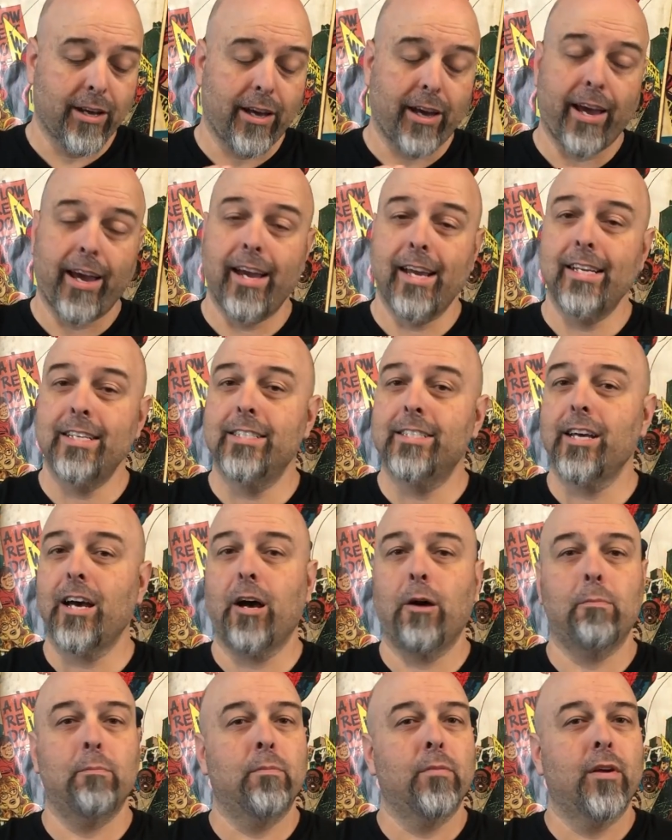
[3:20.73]
And
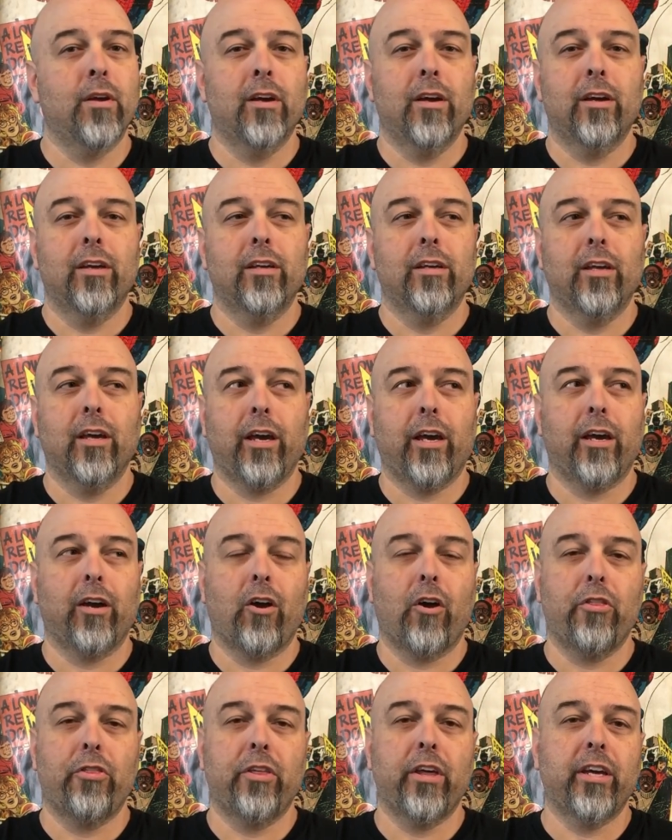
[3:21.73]
I
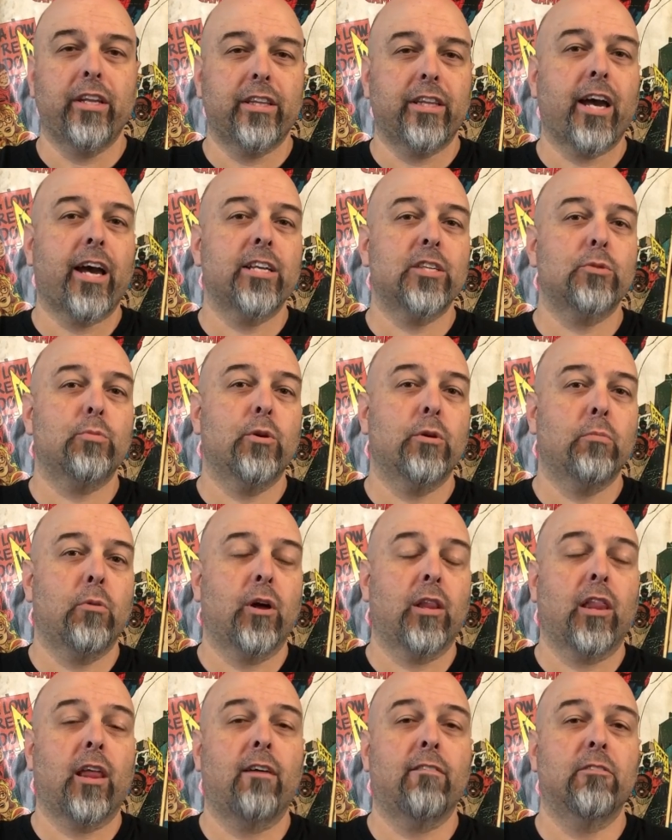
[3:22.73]
think that's where my
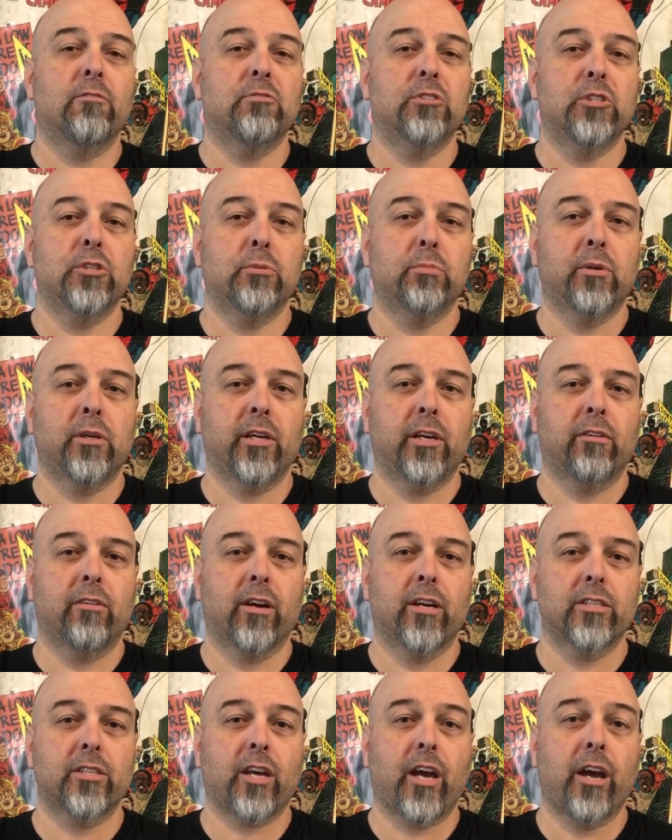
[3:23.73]
love of
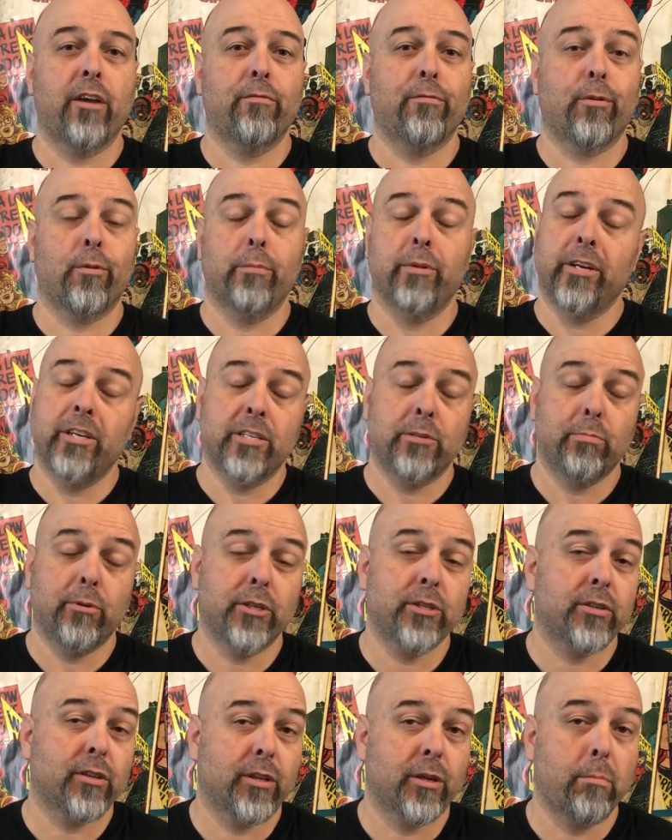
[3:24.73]
superheroes came from, and
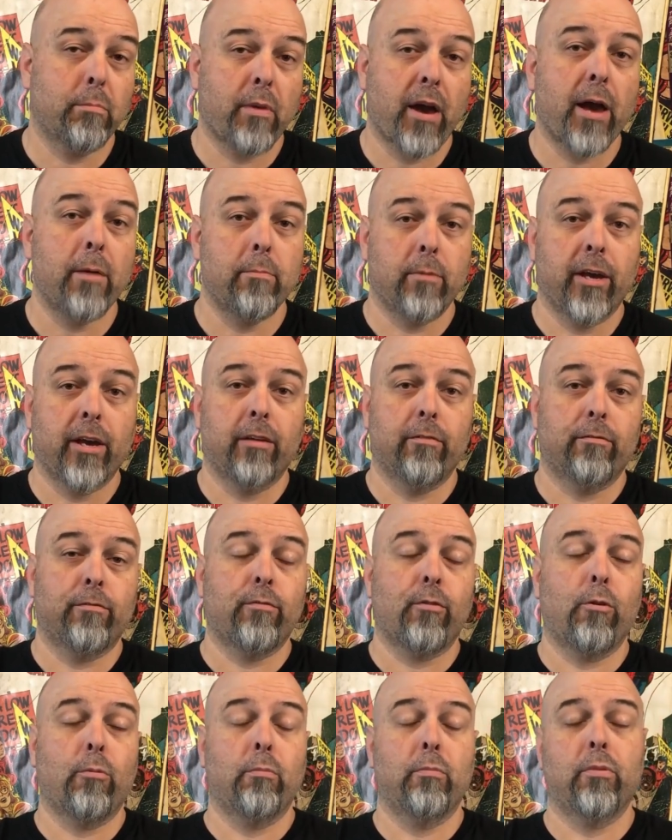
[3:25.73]
especially Batman
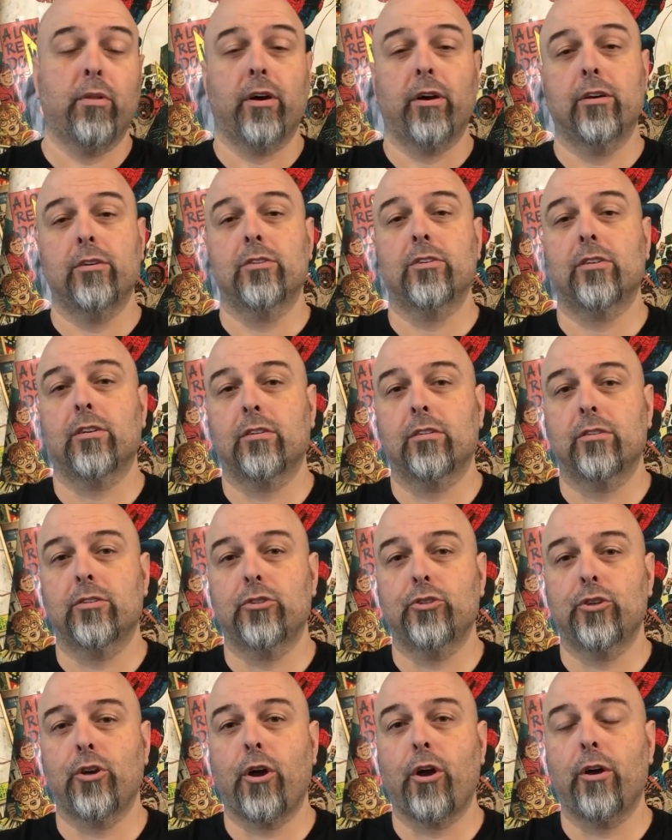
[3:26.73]
from those
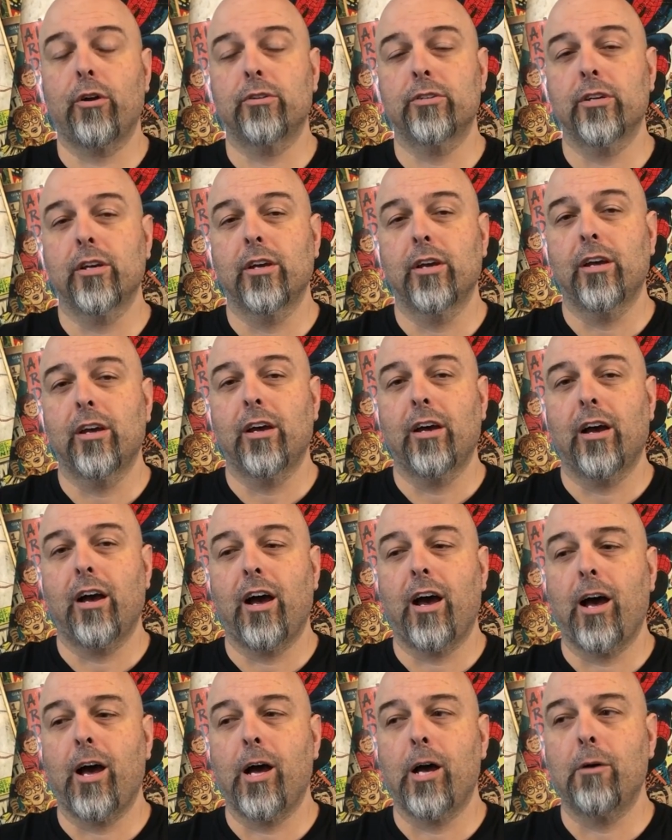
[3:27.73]
shows. But
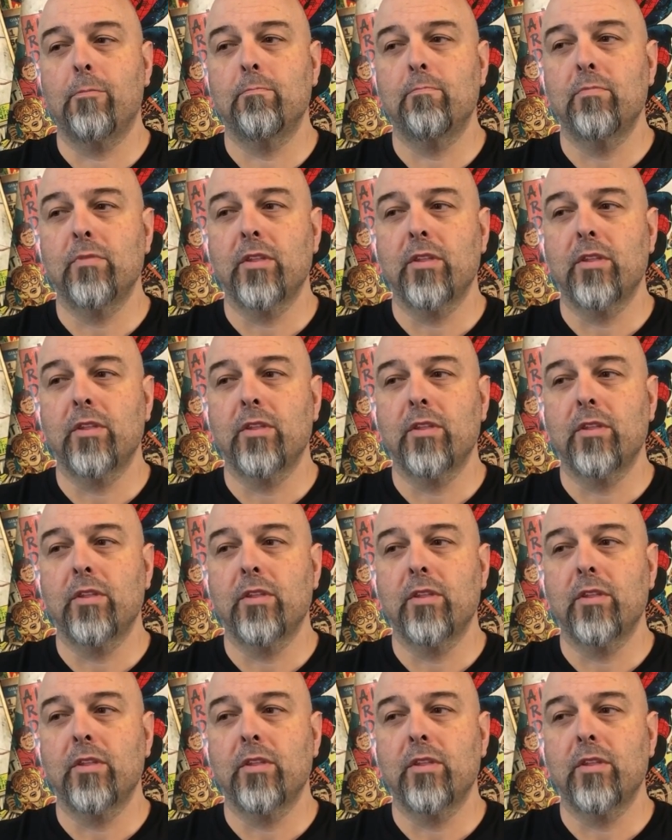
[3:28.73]
I